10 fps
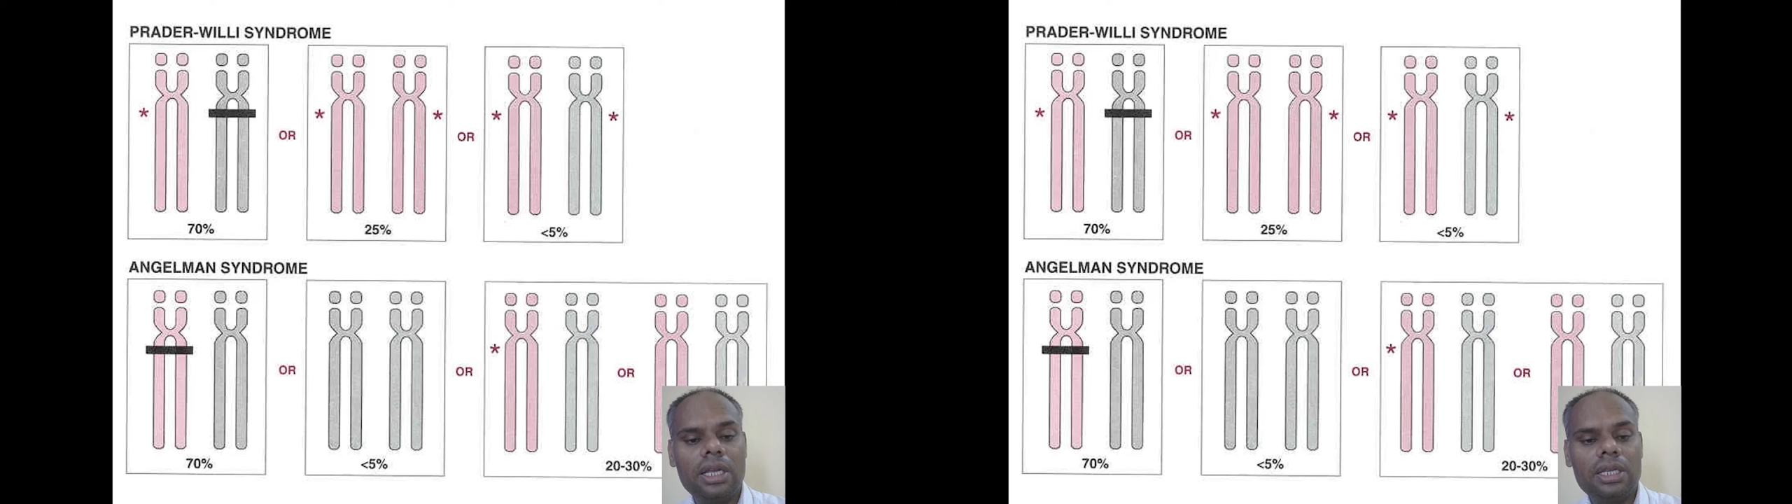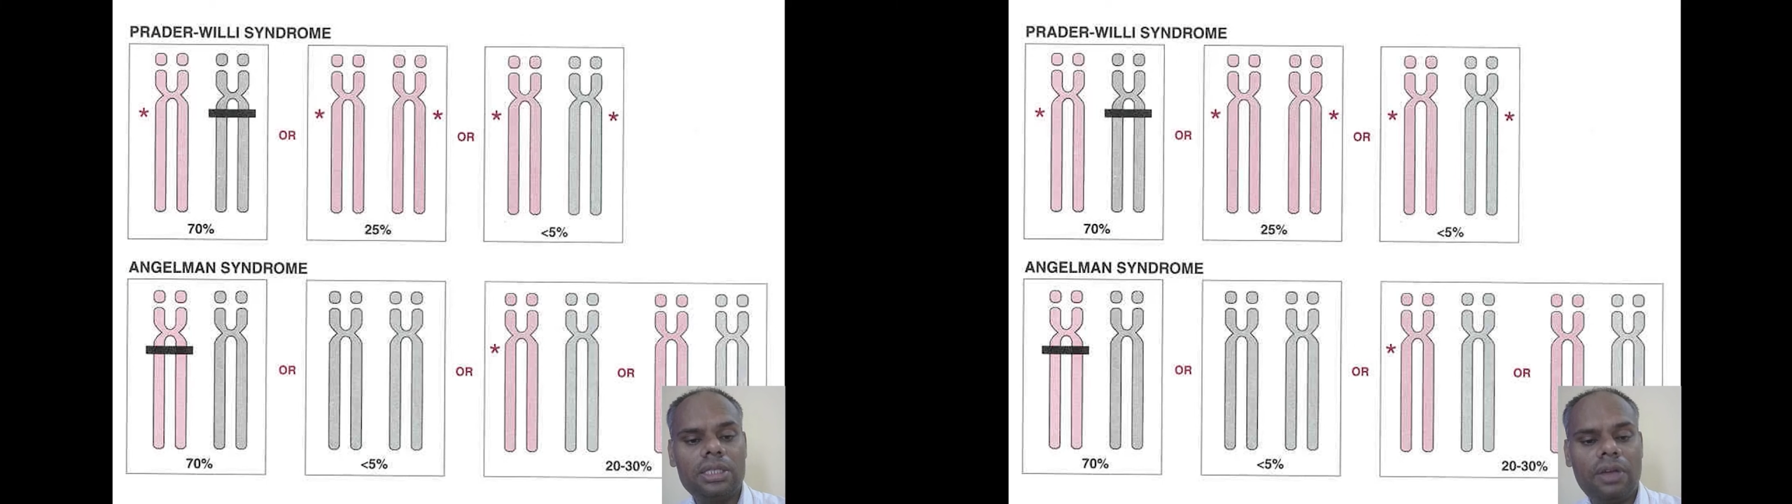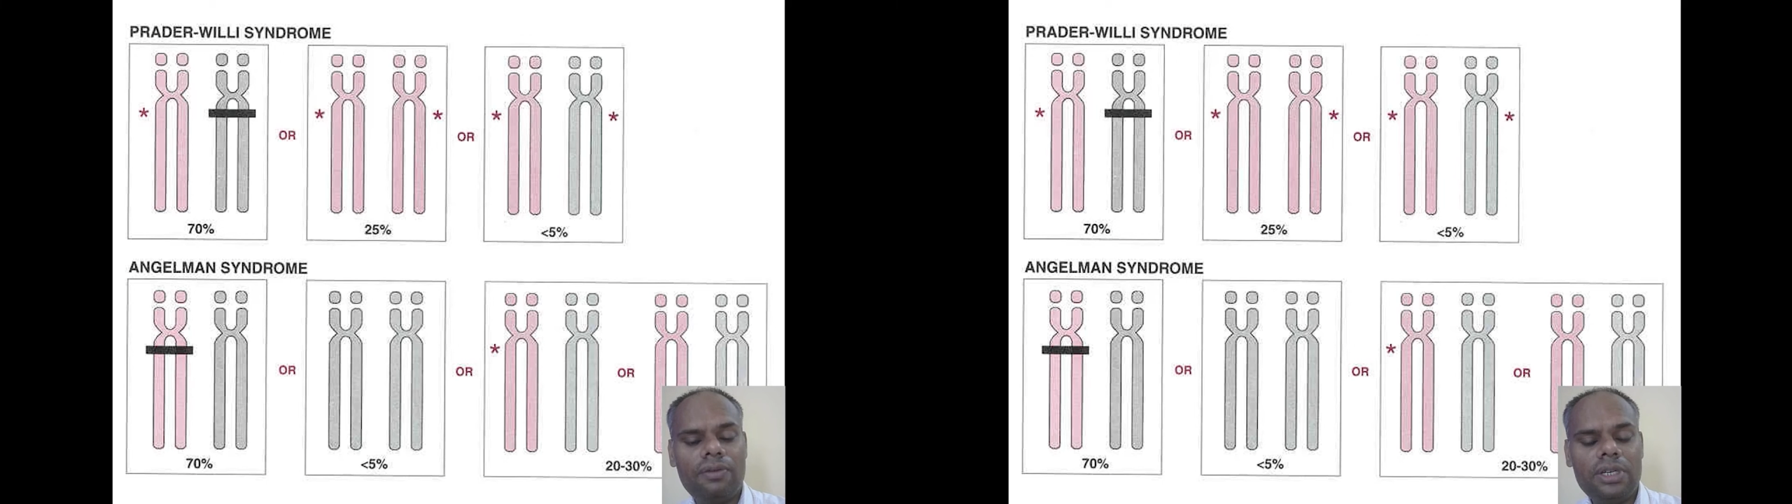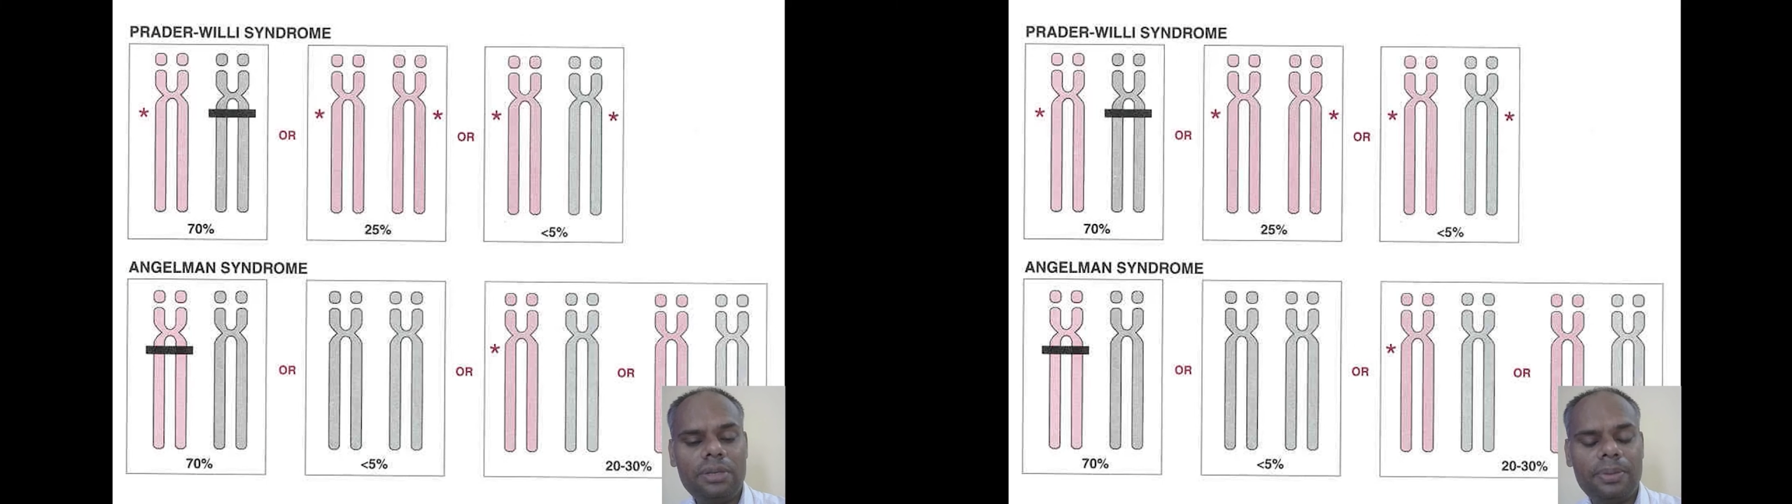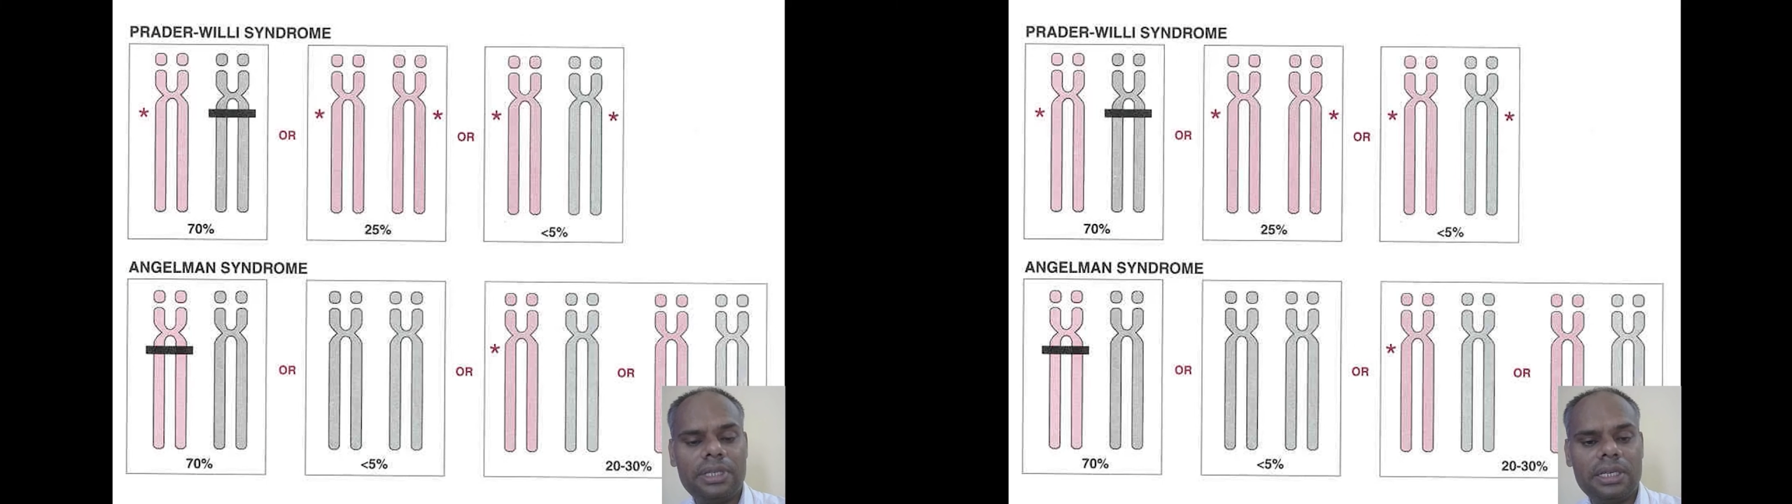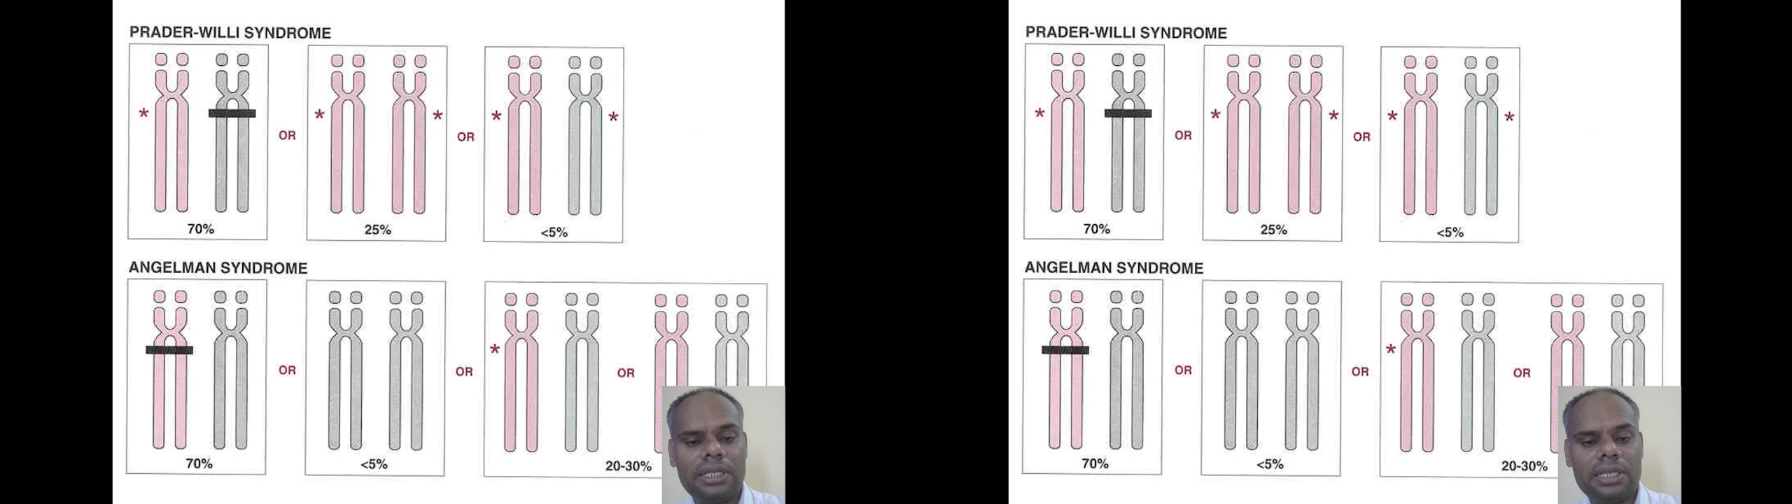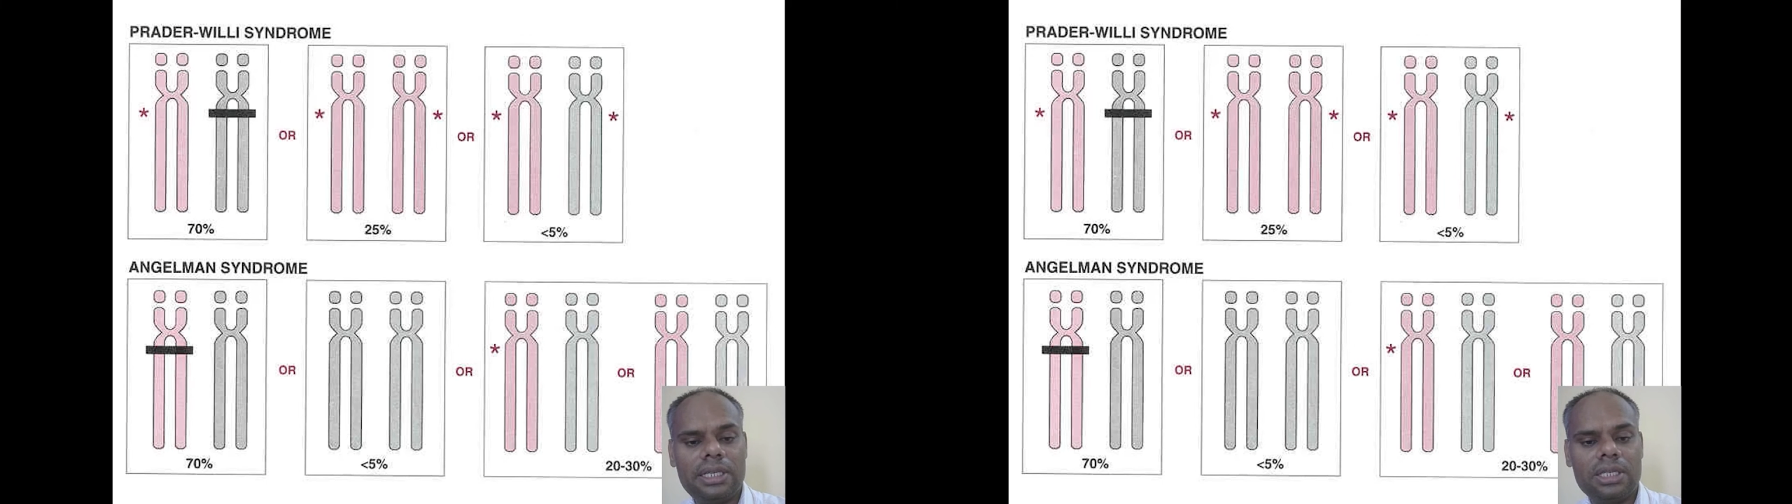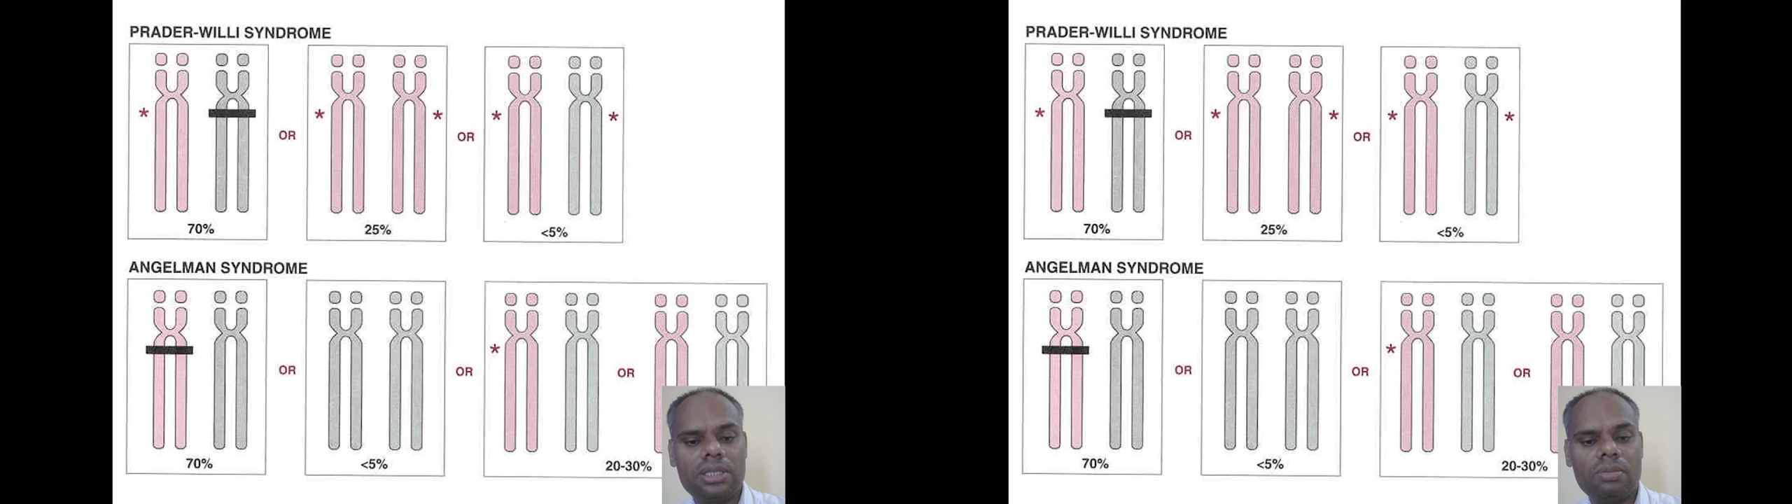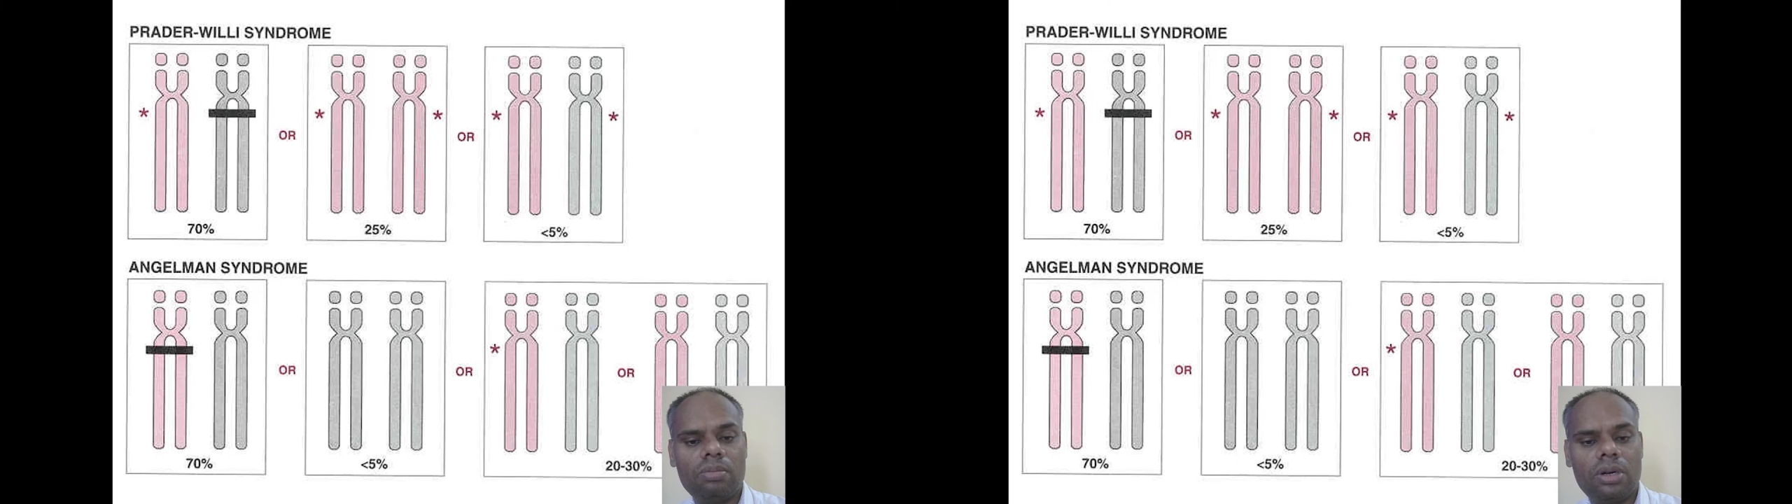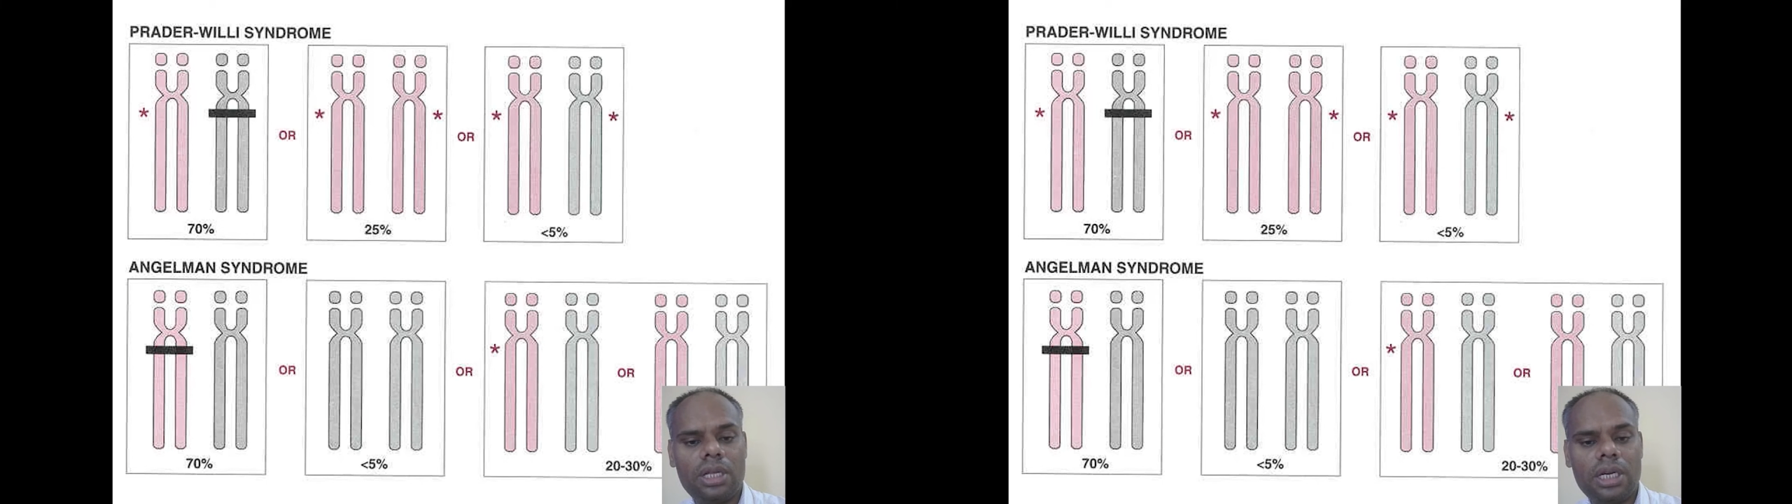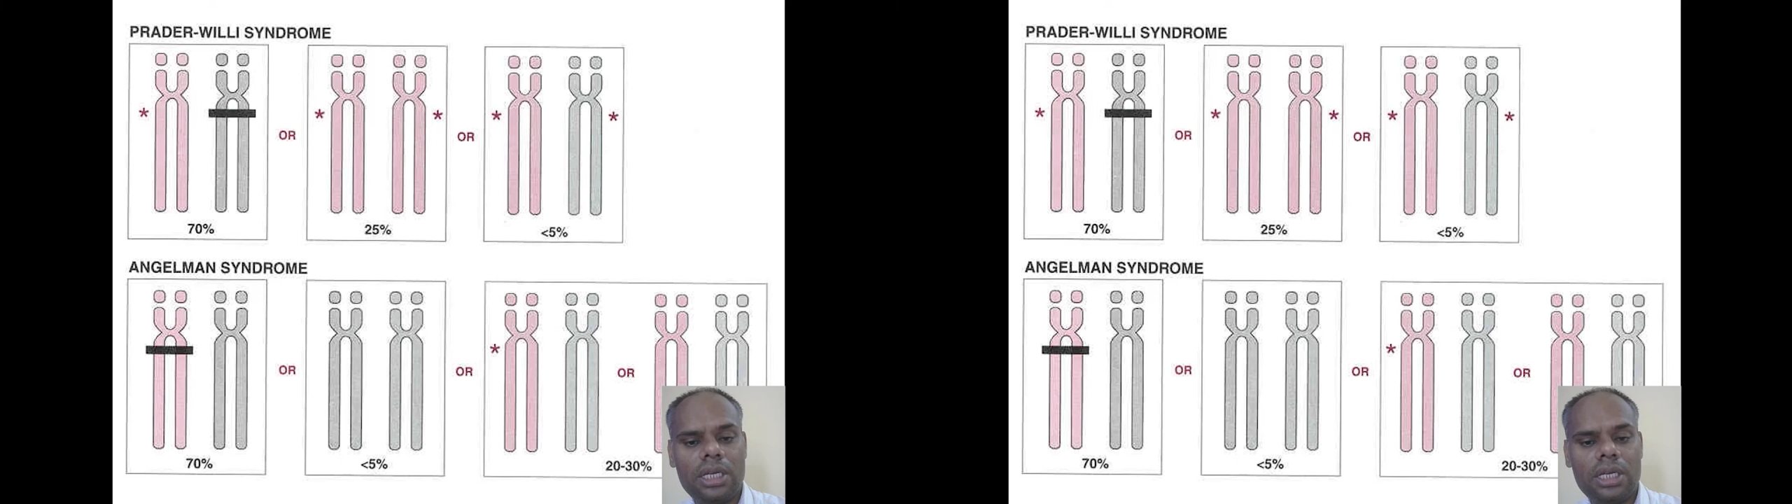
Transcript: 70% cases mother